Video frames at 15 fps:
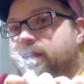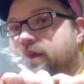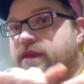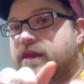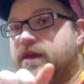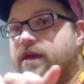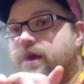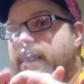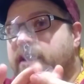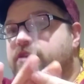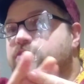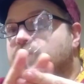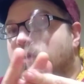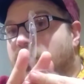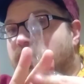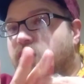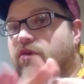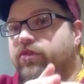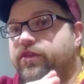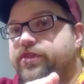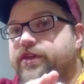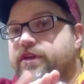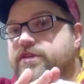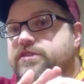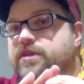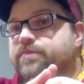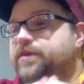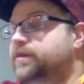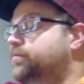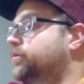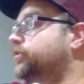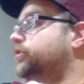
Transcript: Yeah, I do all the things that people